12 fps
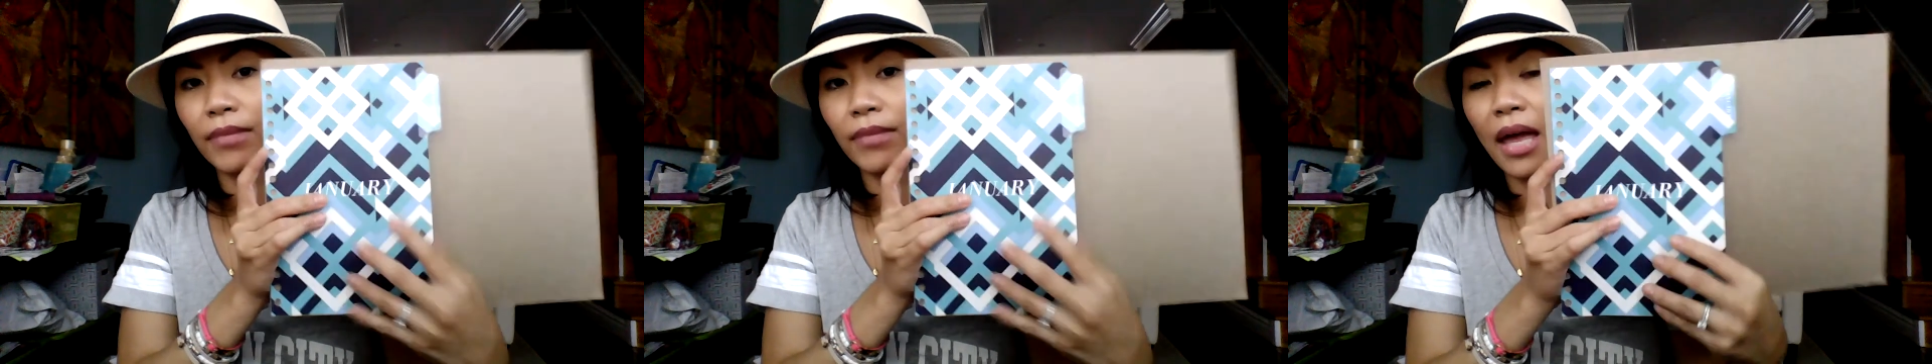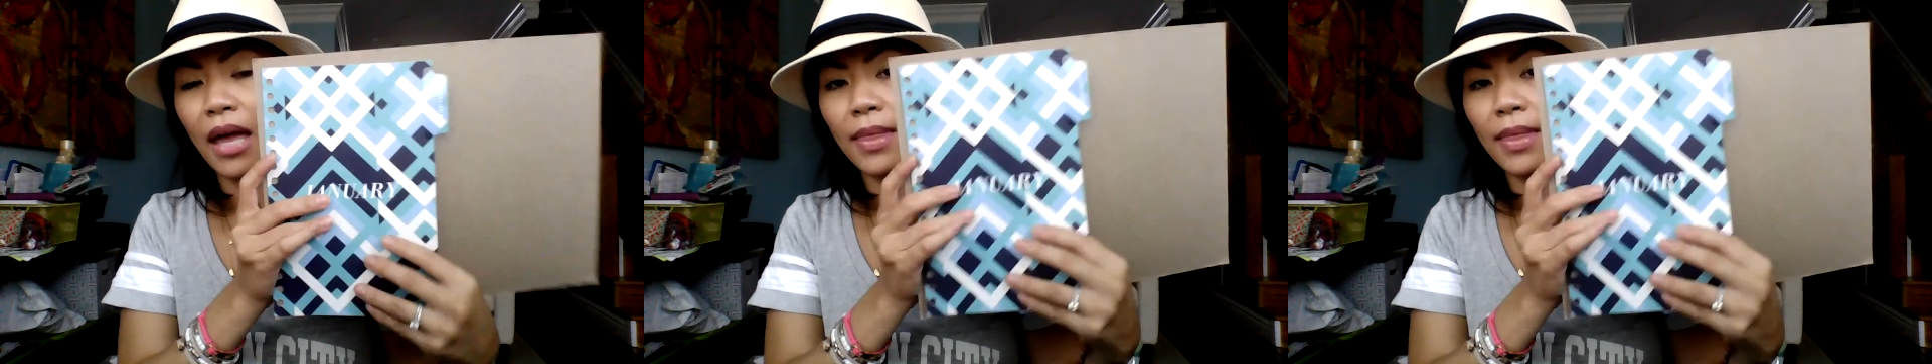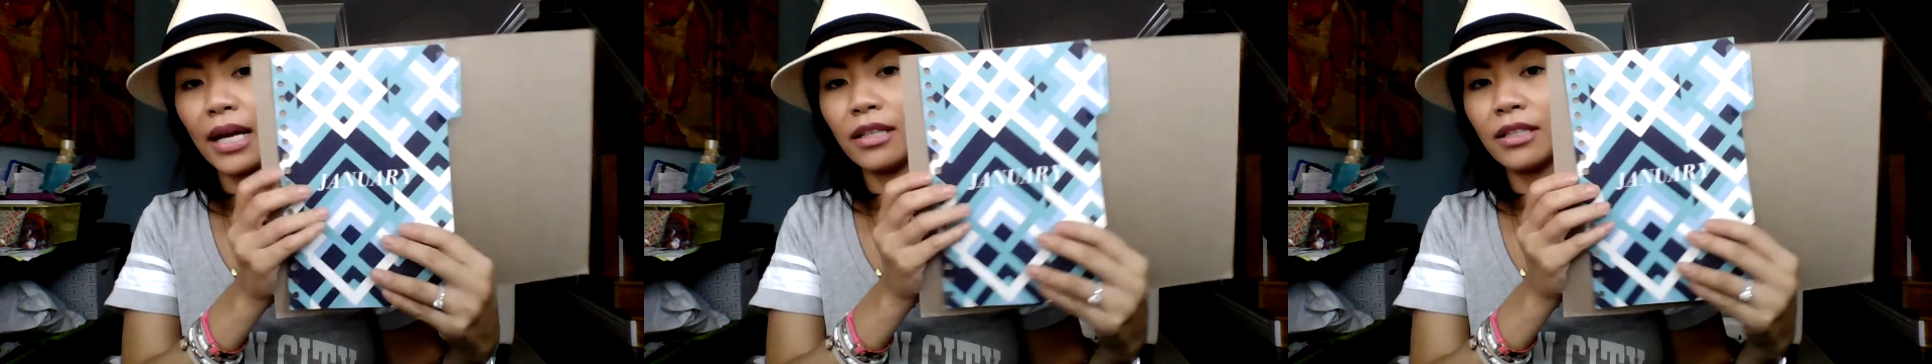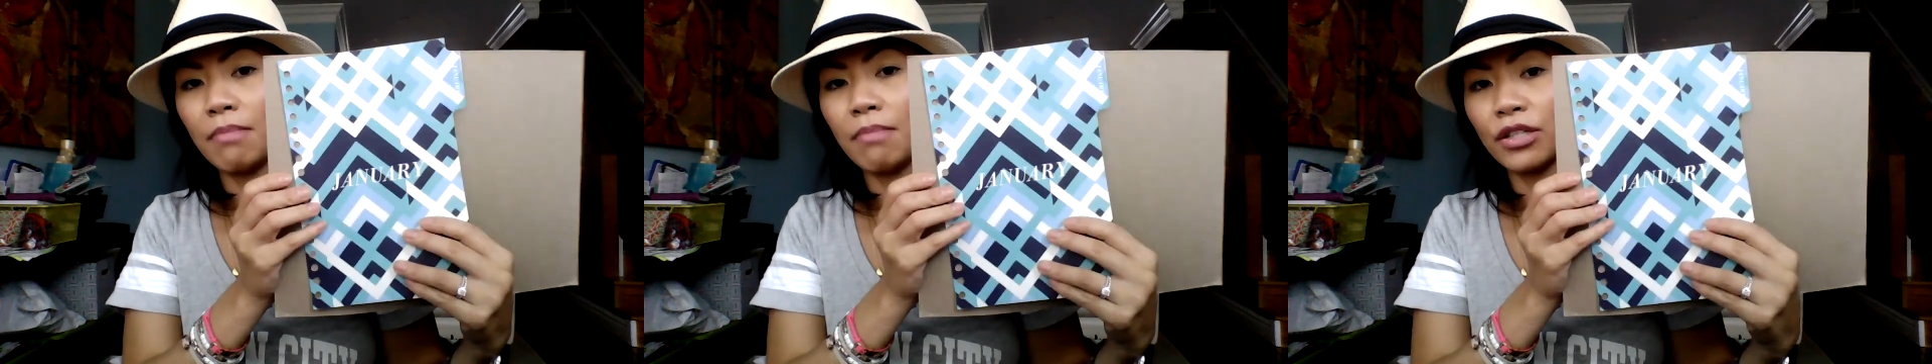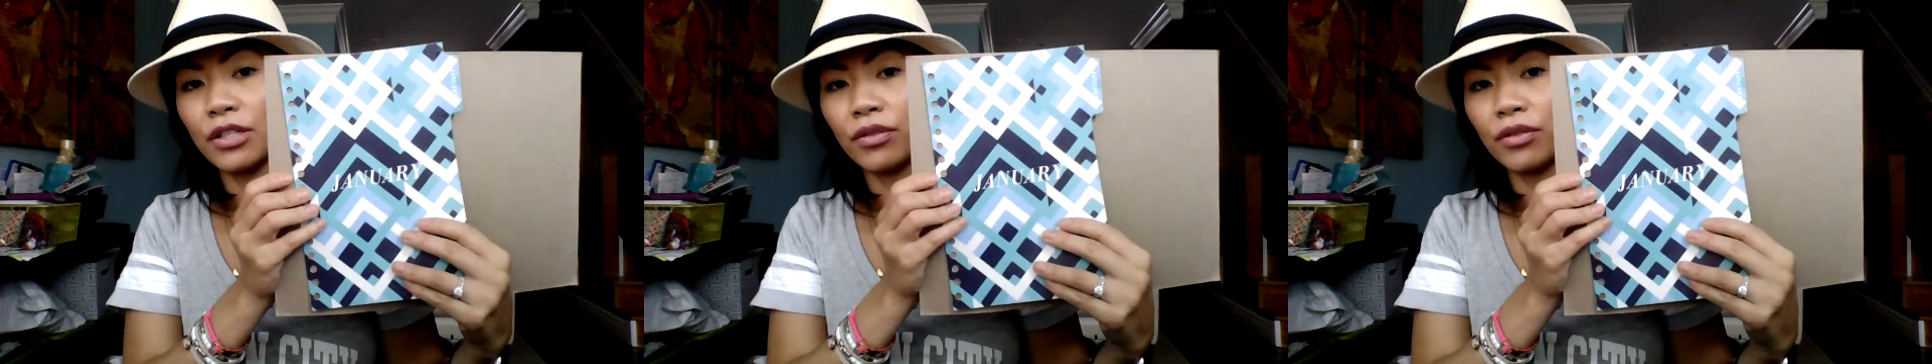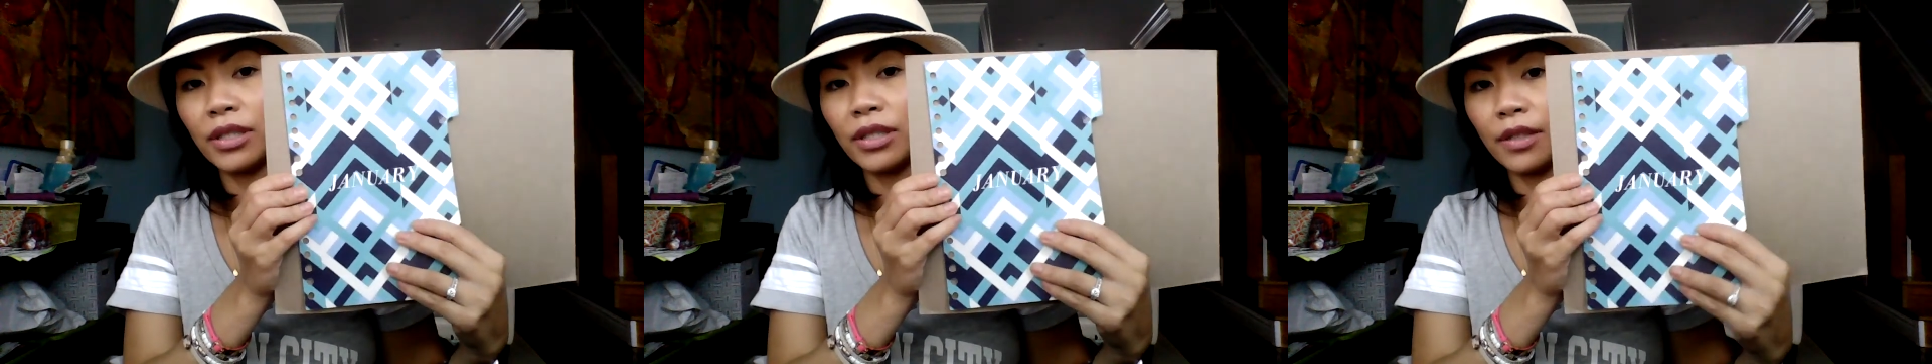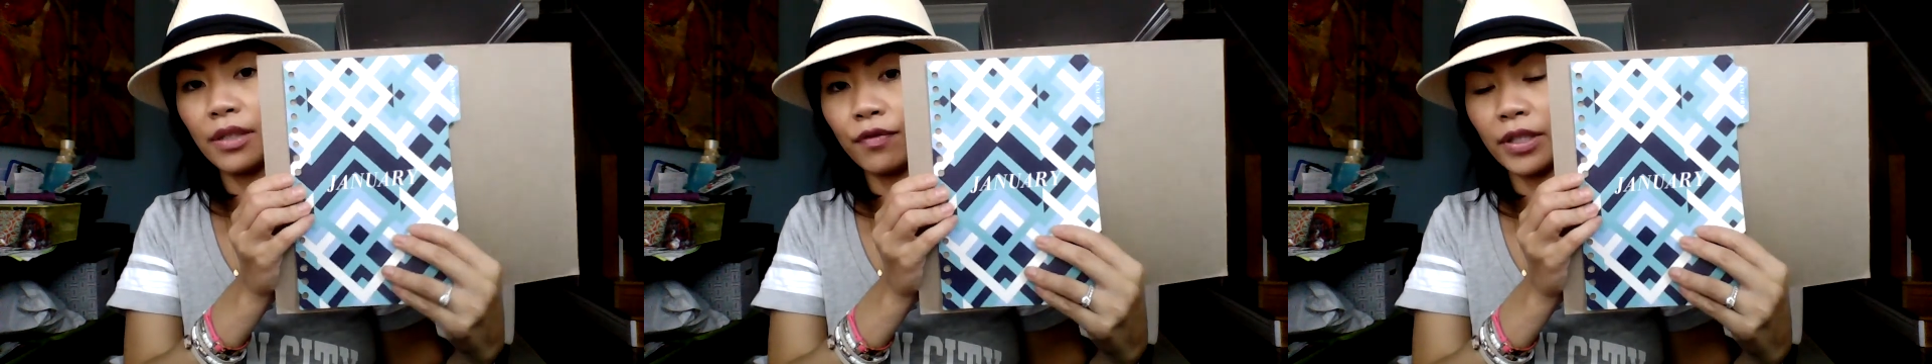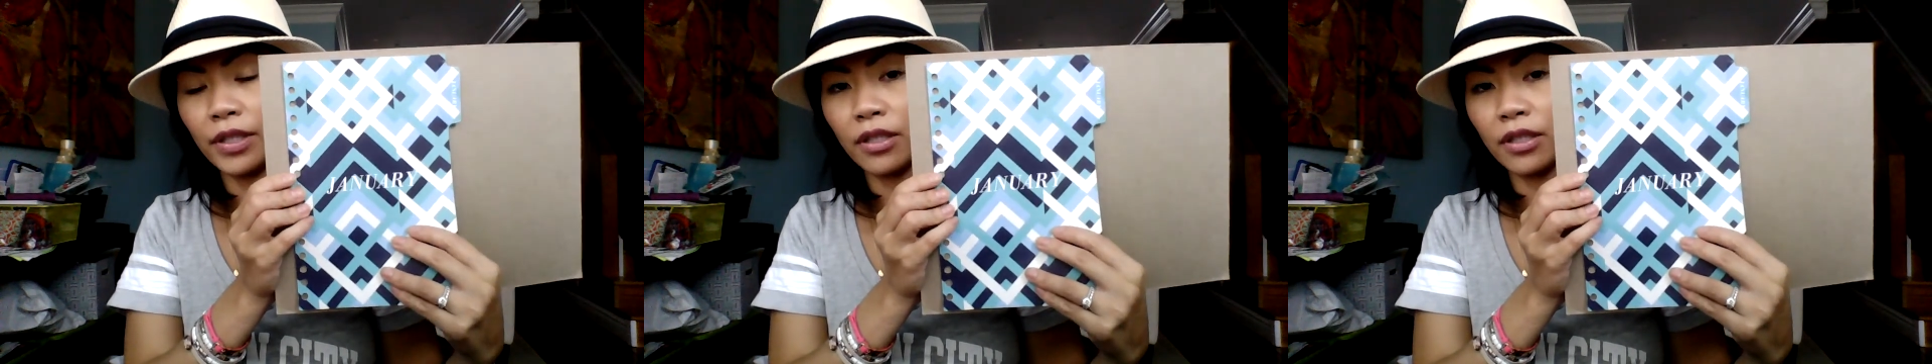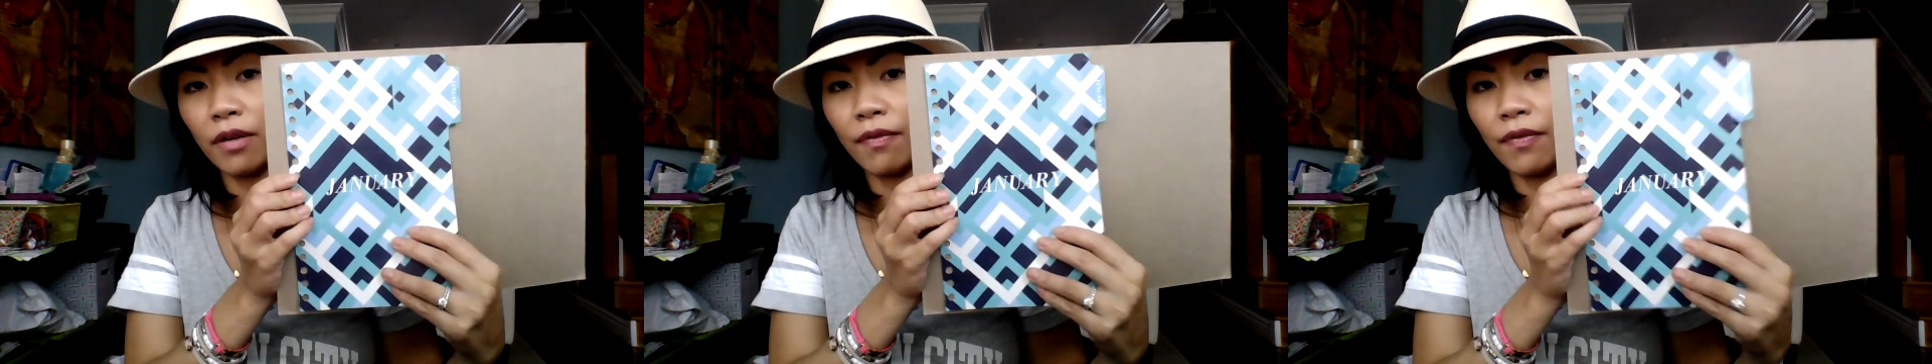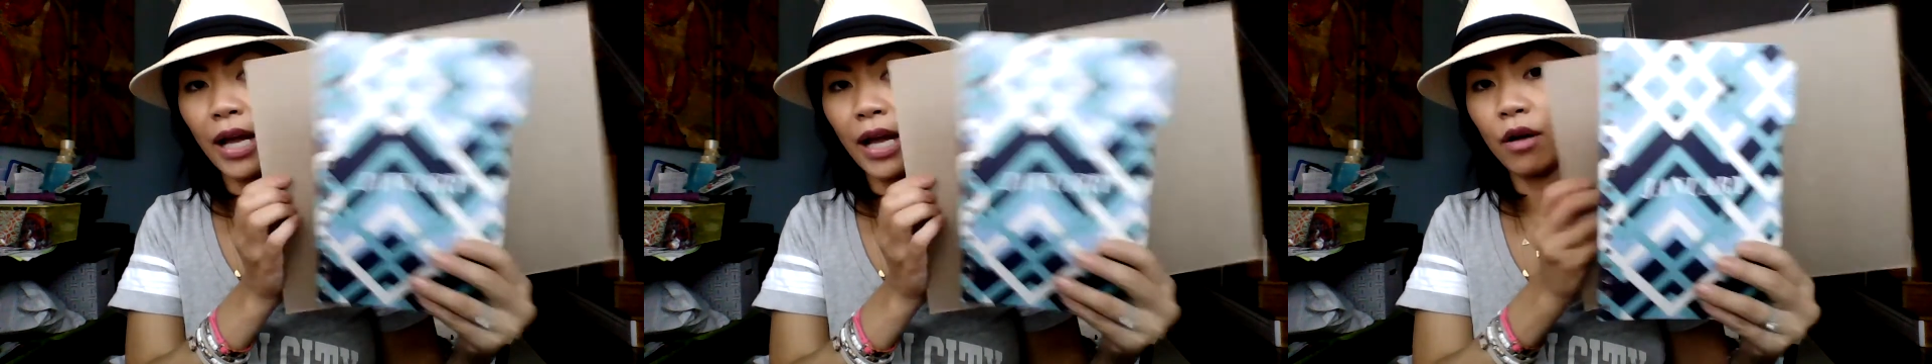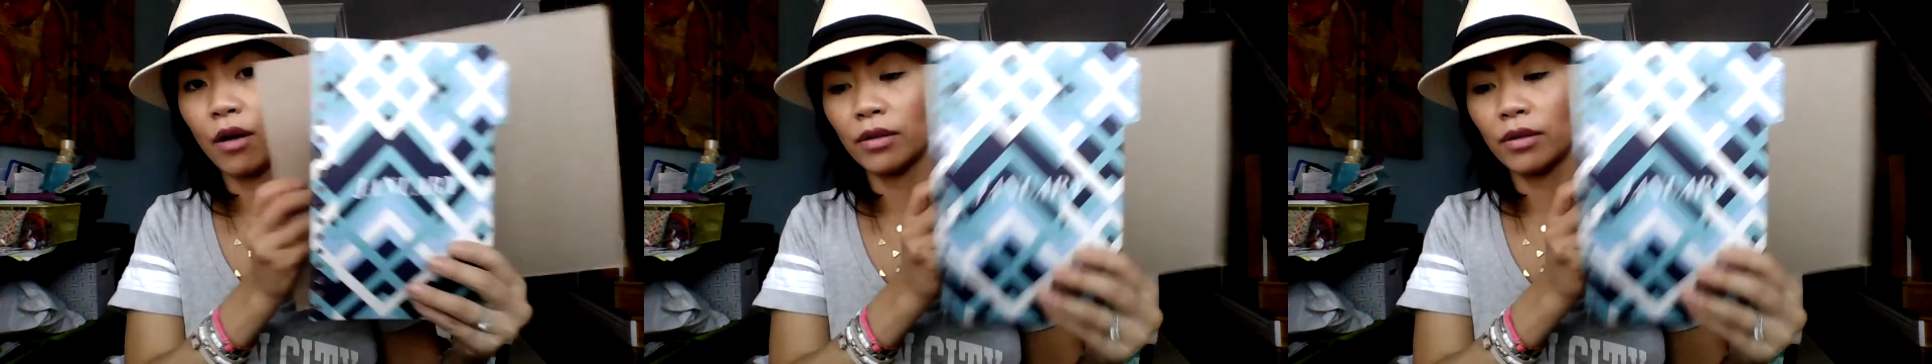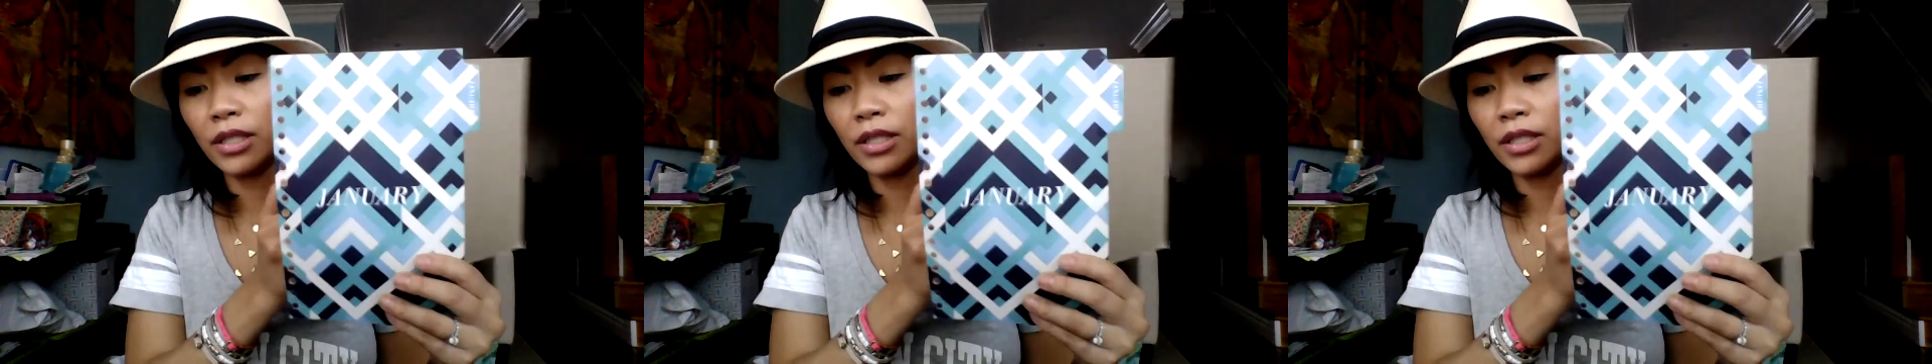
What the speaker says: And then I measured the difference of how this is